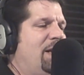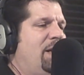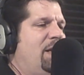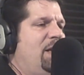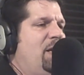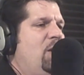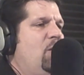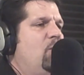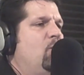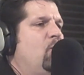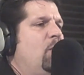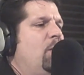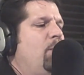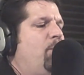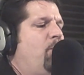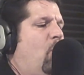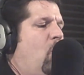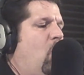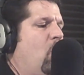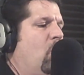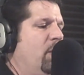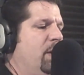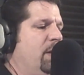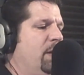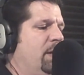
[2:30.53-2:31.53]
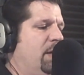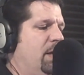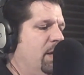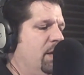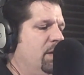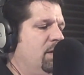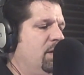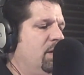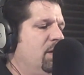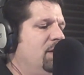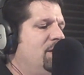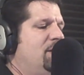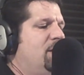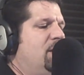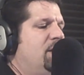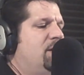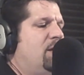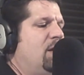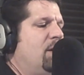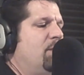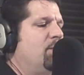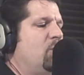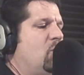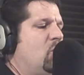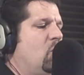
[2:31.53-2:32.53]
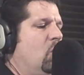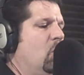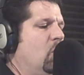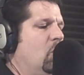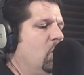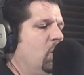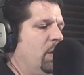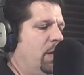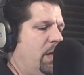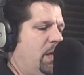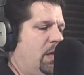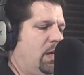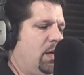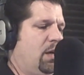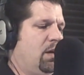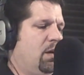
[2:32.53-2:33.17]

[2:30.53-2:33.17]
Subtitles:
that he reported it to Tim Curley,